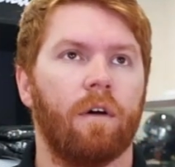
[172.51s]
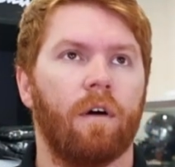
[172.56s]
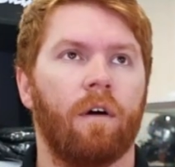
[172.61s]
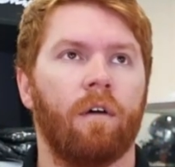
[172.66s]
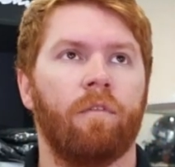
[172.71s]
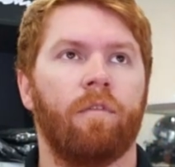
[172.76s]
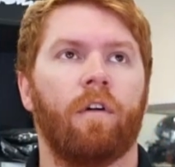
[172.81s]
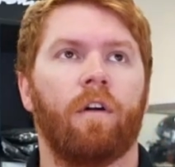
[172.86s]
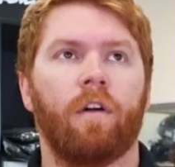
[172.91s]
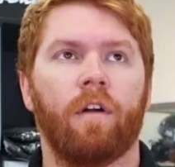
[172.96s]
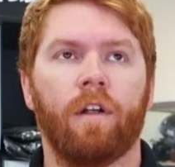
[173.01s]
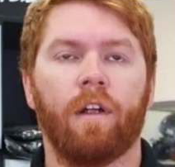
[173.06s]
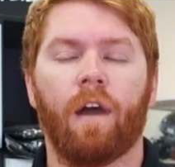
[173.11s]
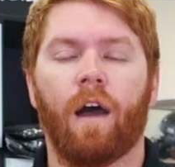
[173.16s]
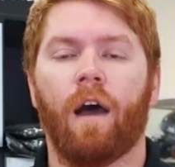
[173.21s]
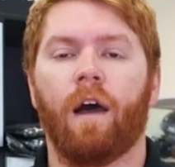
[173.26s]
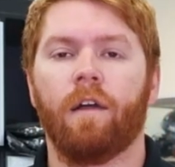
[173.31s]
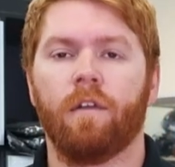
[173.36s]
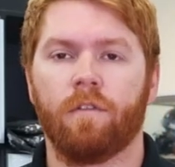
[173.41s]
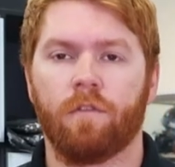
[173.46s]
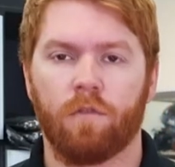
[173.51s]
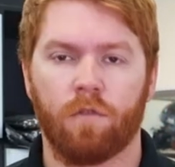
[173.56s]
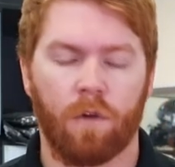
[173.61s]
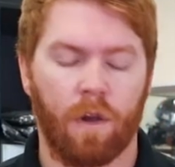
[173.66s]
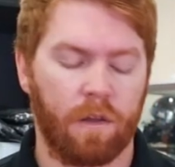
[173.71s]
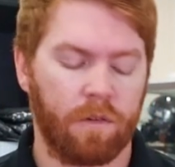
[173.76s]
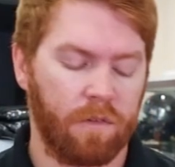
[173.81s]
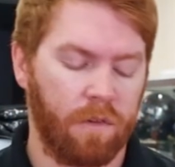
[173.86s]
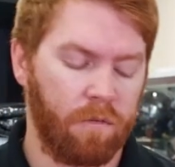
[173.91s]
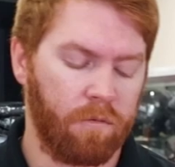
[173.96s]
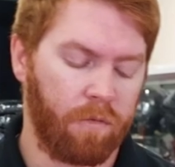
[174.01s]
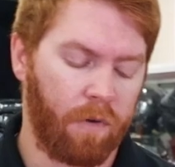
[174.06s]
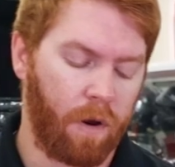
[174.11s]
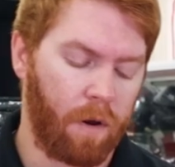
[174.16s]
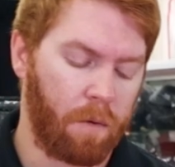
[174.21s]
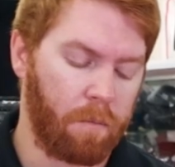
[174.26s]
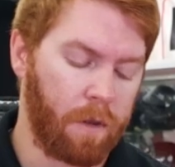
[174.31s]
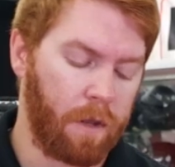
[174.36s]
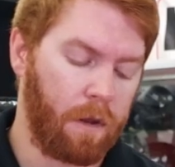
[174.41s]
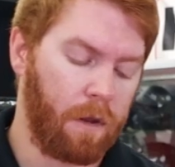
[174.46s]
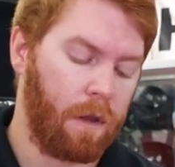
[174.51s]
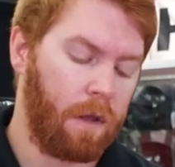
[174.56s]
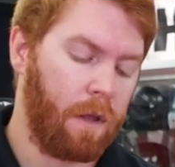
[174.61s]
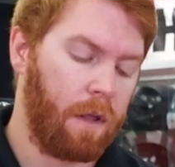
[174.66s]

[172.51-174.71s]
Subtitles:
a very high stress environment.